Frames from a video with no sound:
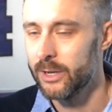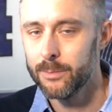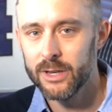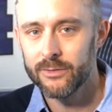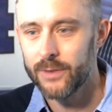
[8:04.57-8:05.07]
It
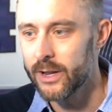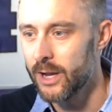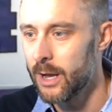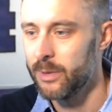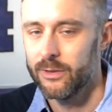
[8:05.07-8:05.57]
can be a fun
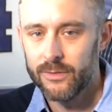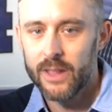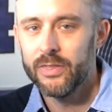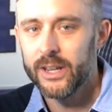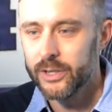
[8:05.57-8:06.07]
hobby, a
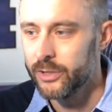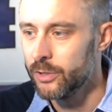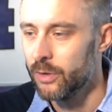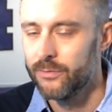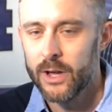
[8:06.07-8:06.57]
fun thing to
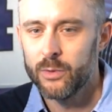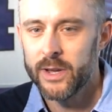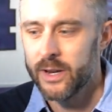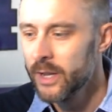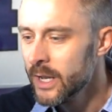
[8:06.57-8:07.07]
do, a fun
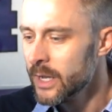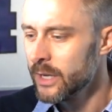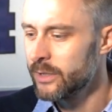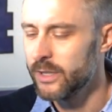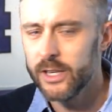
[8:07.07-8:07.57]
way
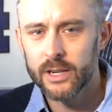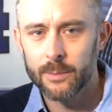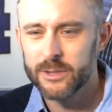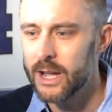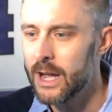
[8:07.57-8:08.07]
to eat
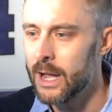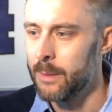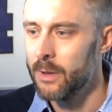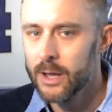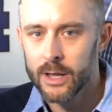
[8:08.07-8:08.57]
up
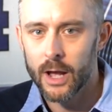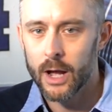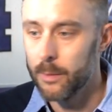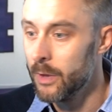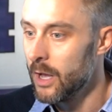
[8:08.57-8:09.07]
time.
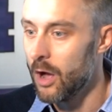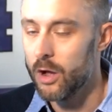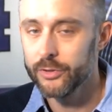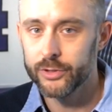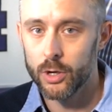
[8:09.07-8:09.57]

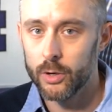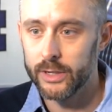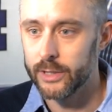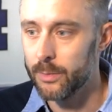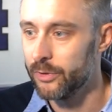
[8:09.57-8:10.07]
Also,
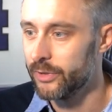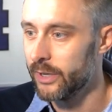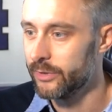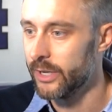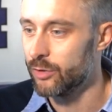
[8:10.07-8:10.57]
it doubles
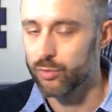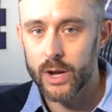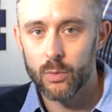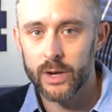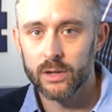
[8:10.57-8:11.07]
as a
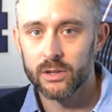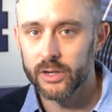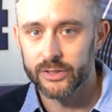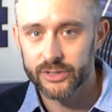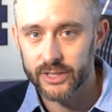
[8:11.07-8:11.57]
great way to
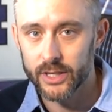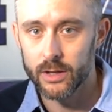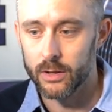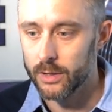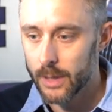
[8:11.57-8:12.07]
learn a
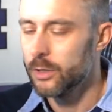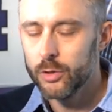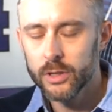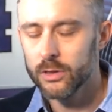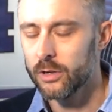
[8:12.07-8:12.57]
skill.
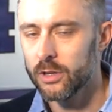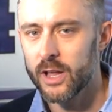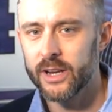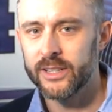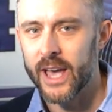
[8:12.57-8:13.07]
You can learn a
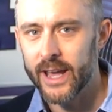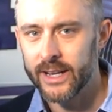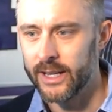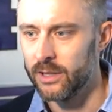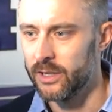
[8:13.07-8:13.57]
lot of data
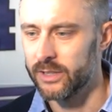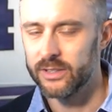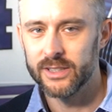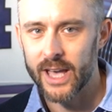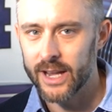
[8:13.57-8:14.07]
analytics
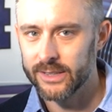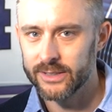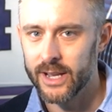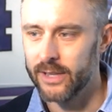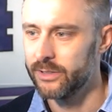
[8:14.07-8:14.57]
and data
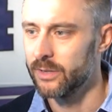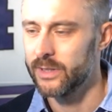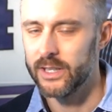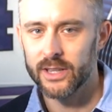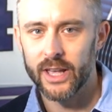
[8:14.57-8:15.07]
science and
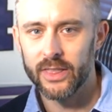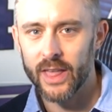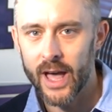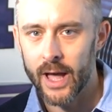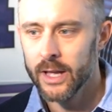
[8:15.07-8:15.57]
everything like
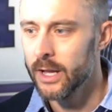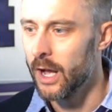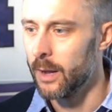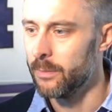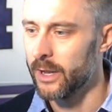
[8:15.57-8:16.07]
that.
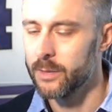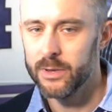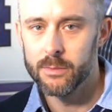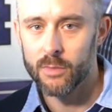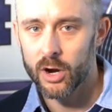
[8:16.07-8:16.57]
That could
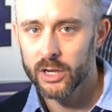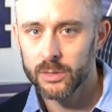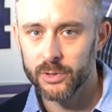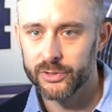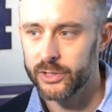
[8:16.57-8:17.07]
be a
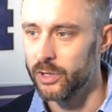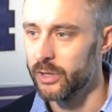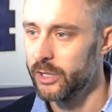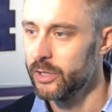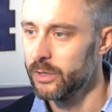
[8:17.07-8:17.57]
marketable skill
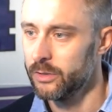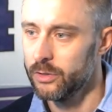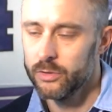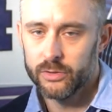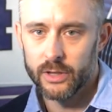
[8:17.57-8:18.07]
that you can
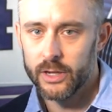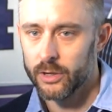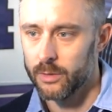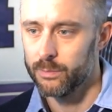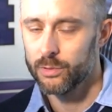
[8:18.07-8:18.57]
use in
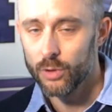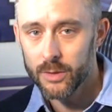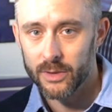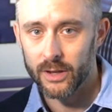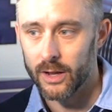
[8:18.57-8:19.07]
your
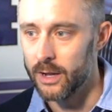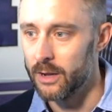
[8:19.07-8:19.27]
employment.